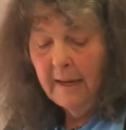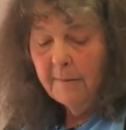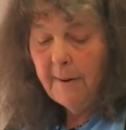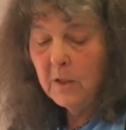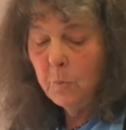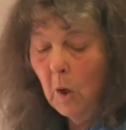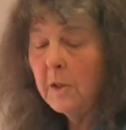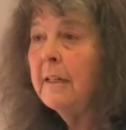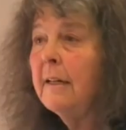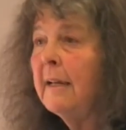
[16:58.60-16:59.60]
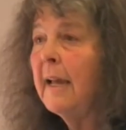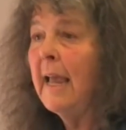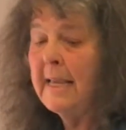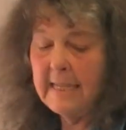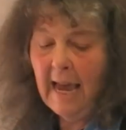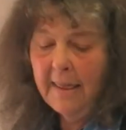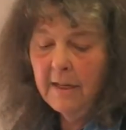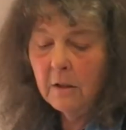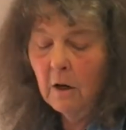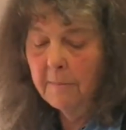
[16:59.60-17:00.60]
But water, as
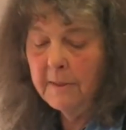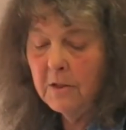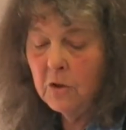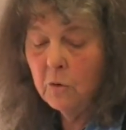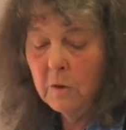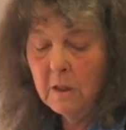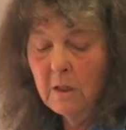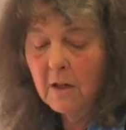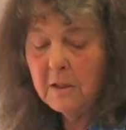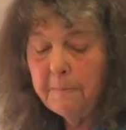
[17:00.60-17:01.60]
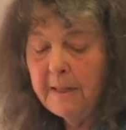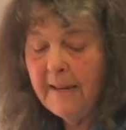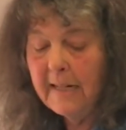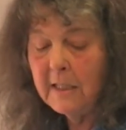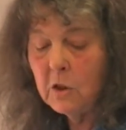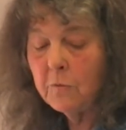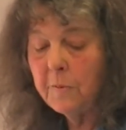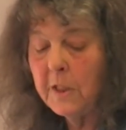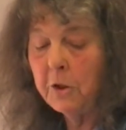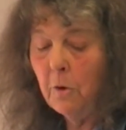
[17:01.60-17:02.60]
other commons, should not be managed
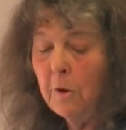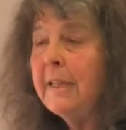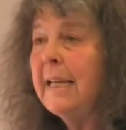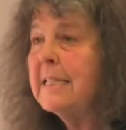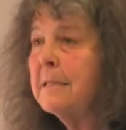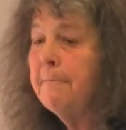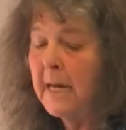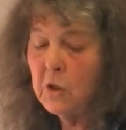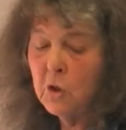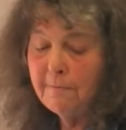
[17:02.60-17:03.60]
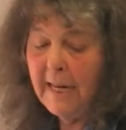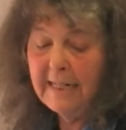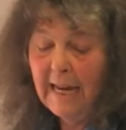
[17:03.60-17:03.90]
for drawing as much money